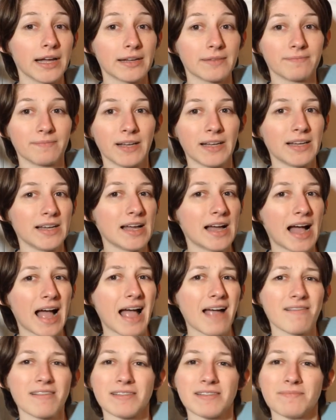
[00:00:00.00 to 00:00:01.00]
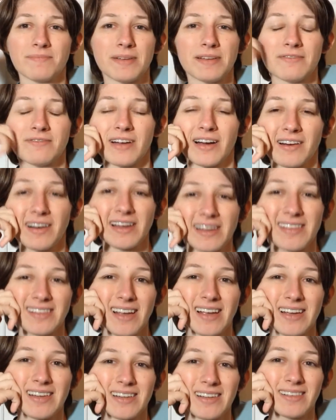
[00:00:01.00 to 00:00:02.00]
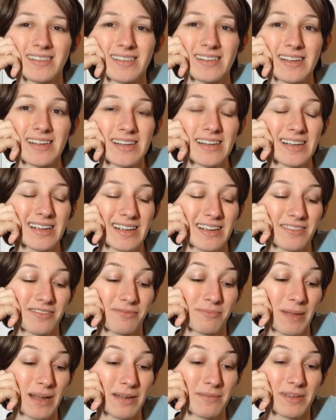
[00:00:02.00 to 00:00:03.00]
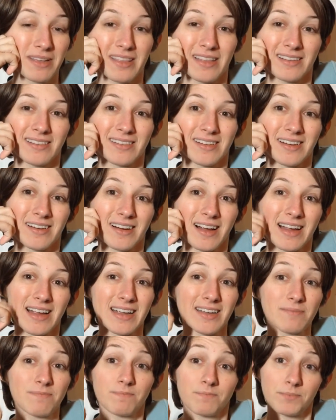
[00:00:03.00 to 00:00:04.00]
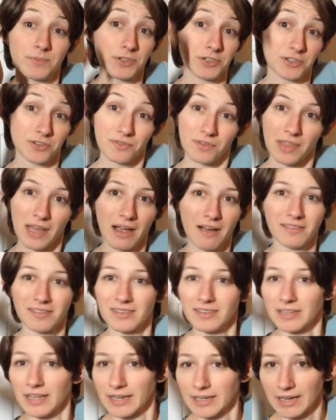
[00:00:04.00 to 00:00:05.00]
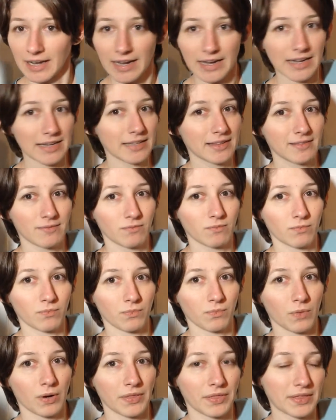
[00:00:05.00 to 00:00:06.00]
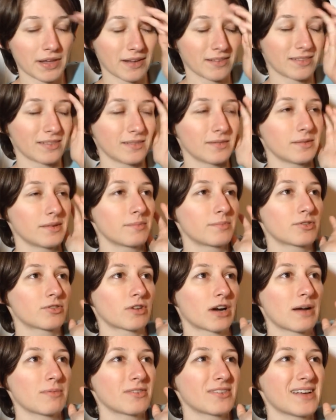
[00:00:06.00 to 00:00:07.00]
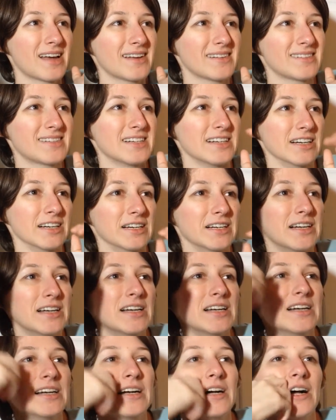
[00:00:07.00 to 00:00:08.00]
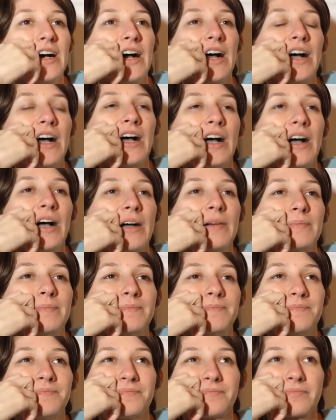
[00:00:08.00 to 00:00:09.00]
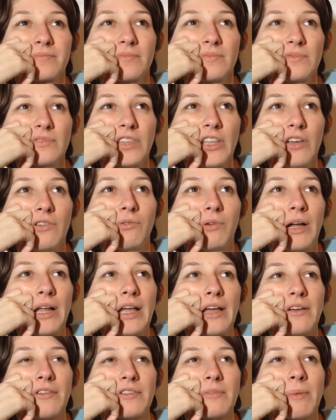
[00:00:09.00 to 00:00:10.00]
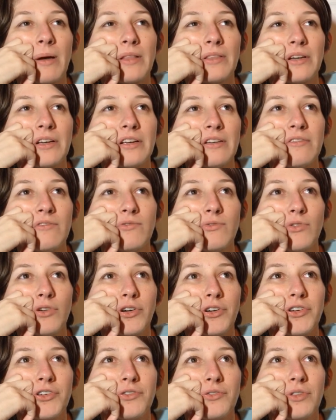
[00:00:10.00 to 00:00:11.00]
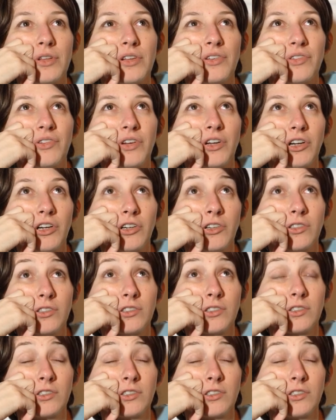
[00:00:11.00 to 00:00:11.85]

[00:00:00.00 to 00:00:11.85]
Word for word: Like, I would be very excited to see if maybe this year I hit 2,000, like I hit 1,000 subscribers last year. Um, what else am I looking forward to this year?